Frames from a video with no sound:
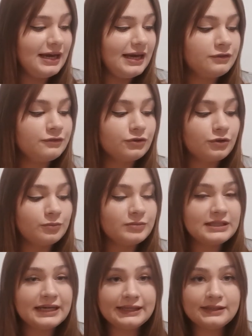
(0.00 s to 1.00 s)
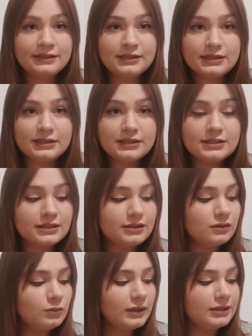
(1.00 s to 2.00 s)
And from 90
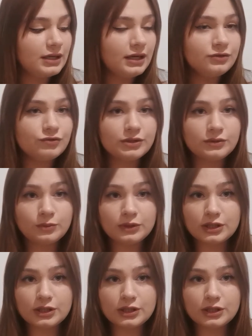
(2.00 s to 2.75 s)
till 100,